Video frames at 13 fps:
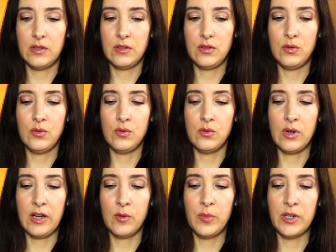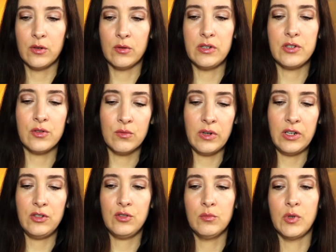to help increase your
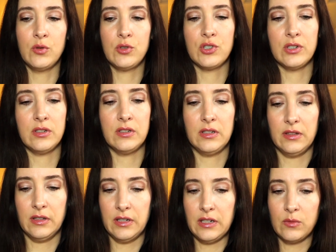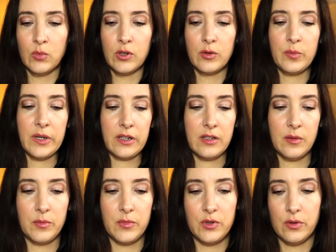range of motion and like work back
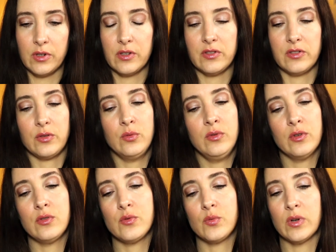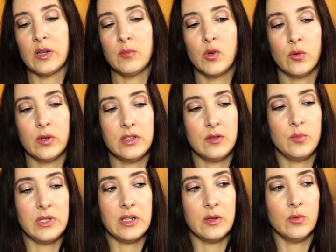up to, because who knows when I'm going to
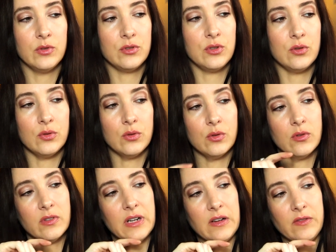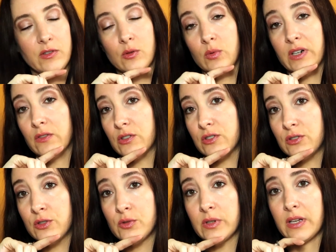be able to, after whatever
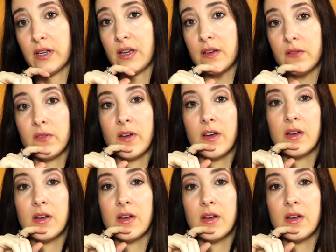surgery I have,